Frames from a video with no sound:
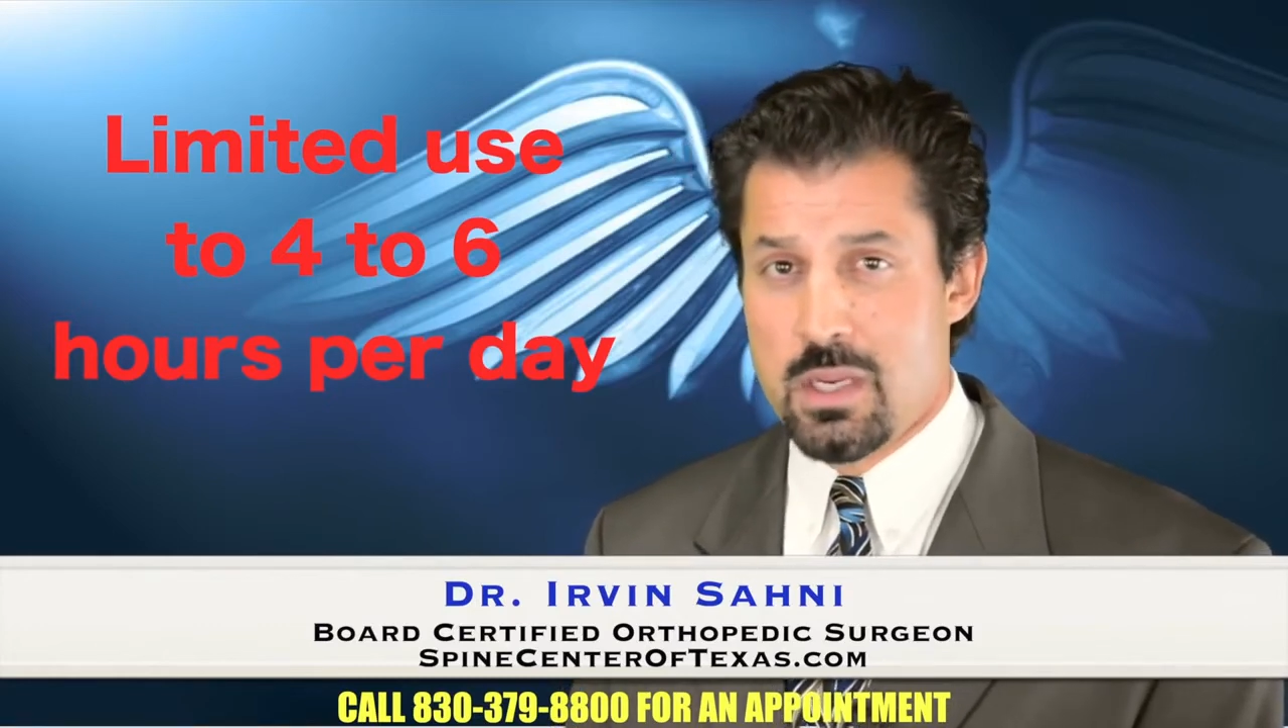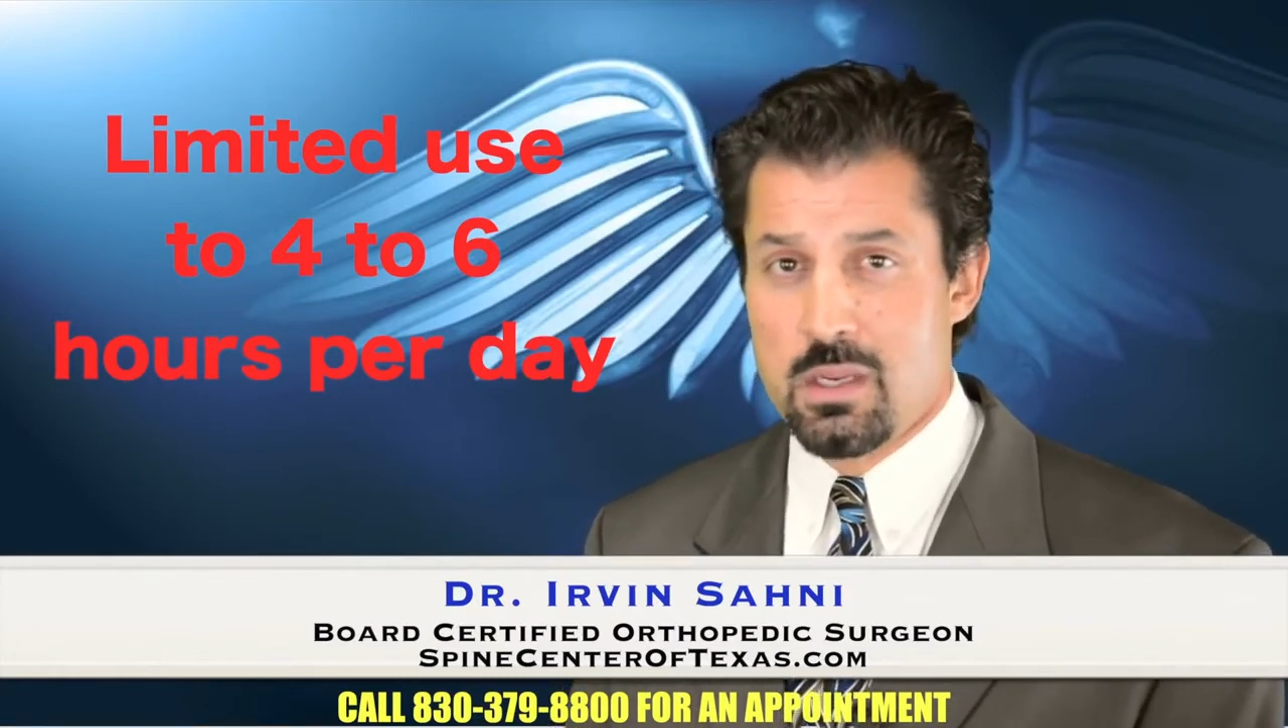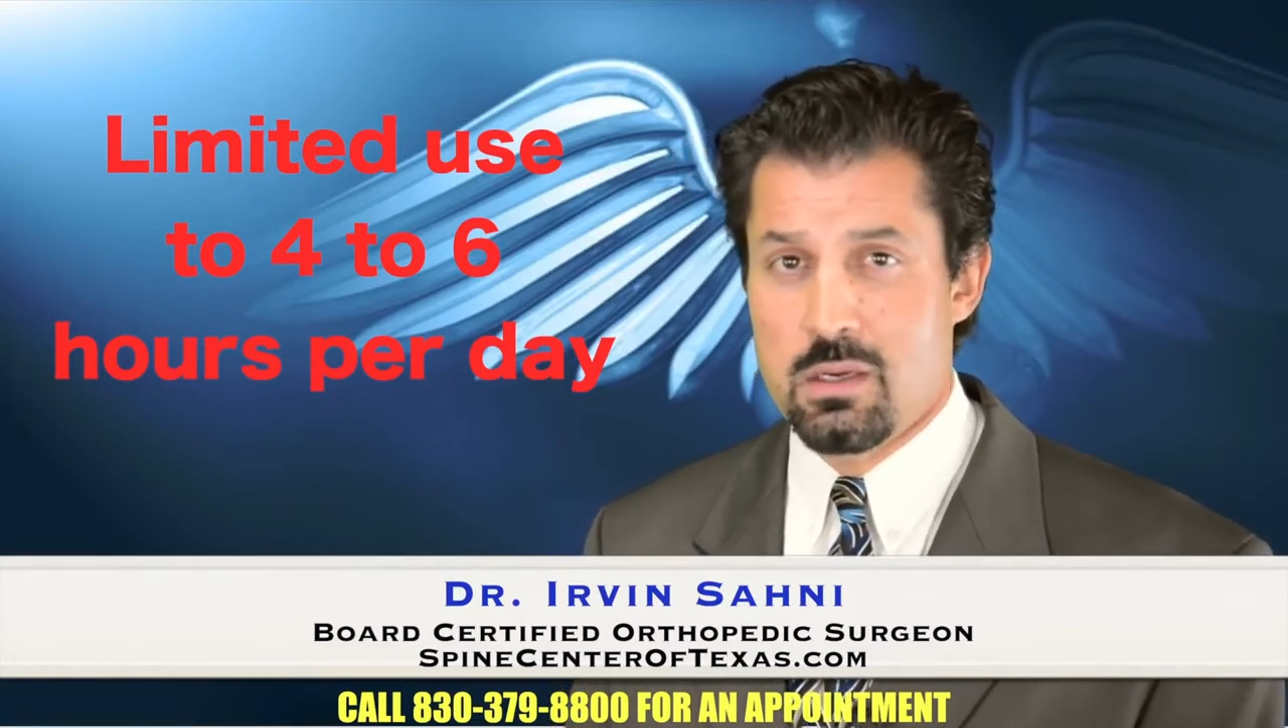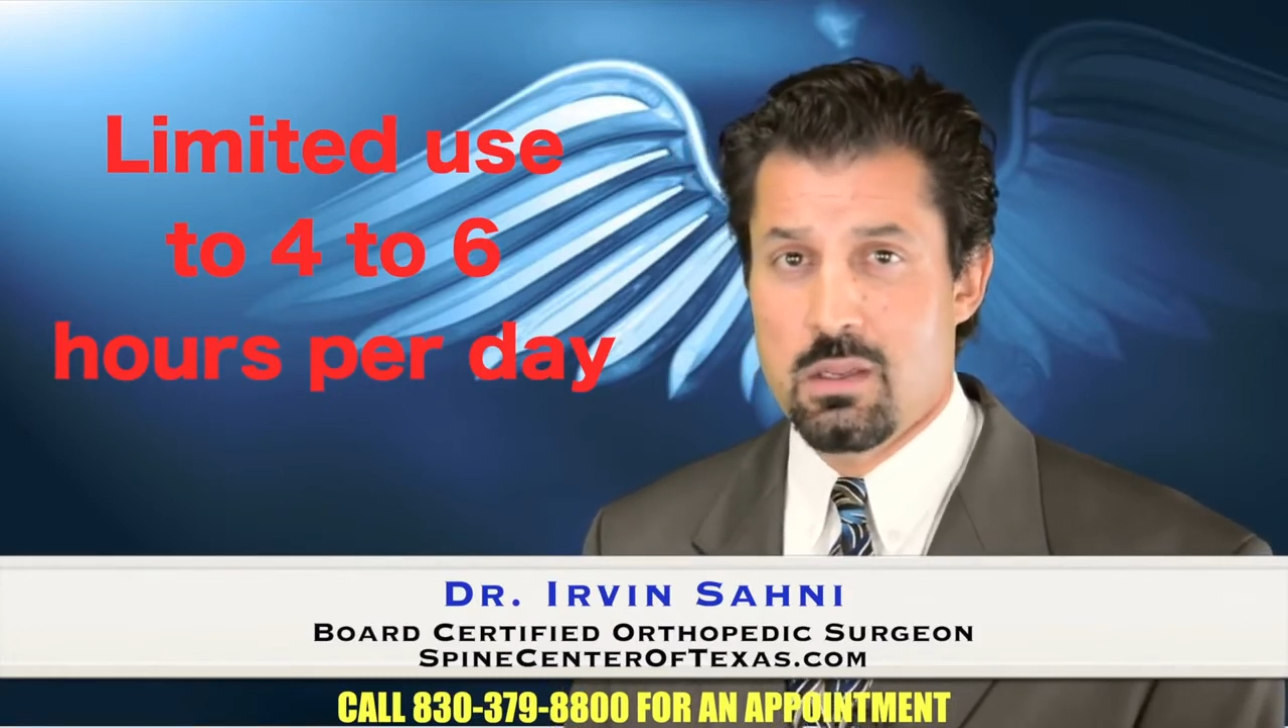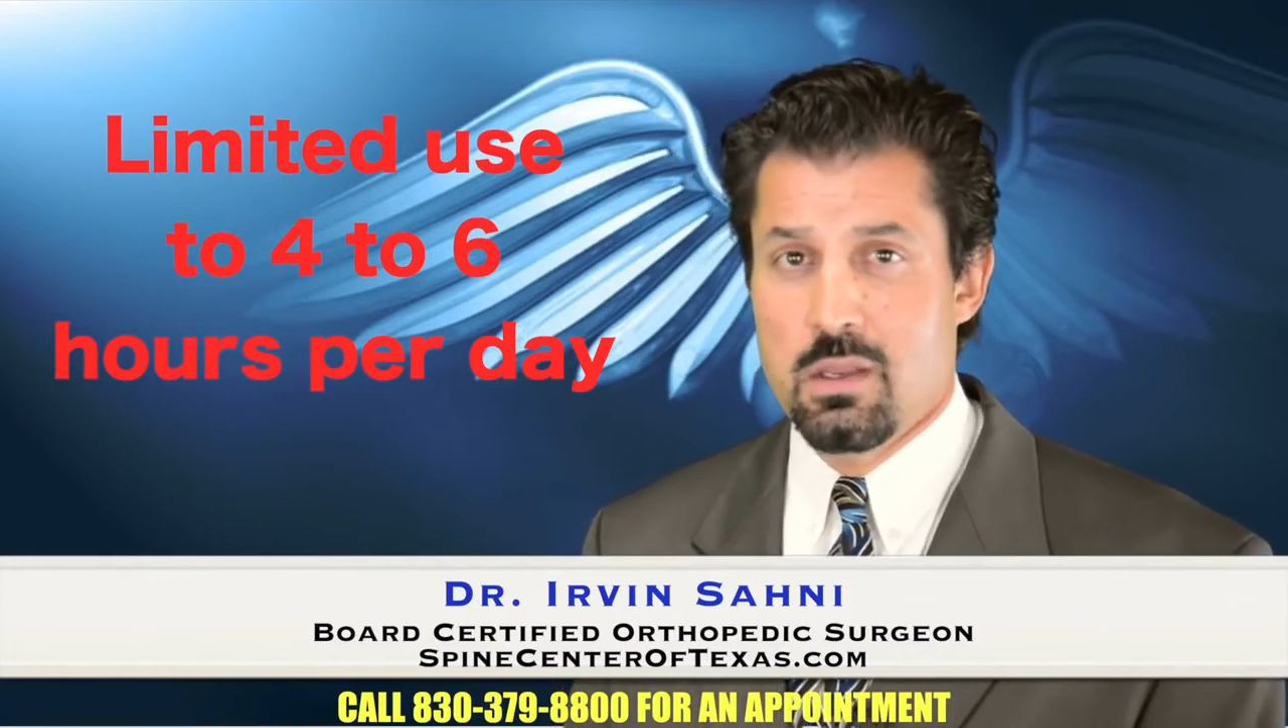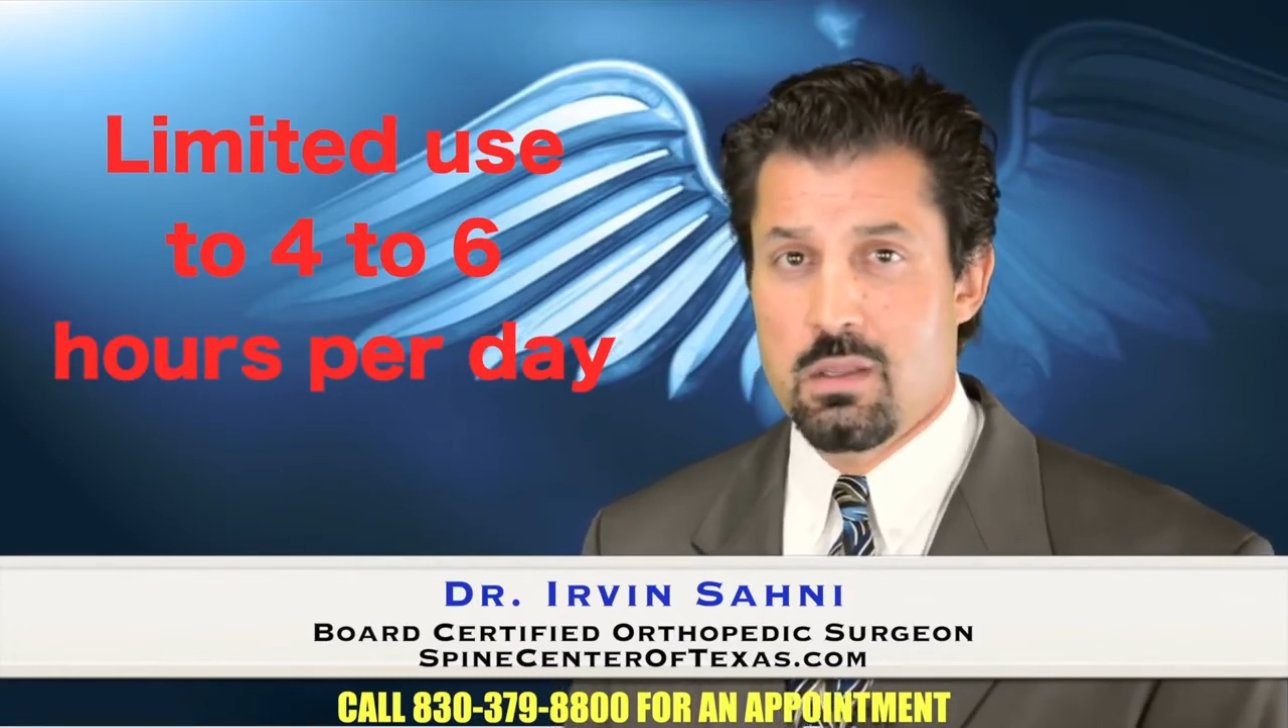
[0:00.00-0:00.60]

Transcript: mean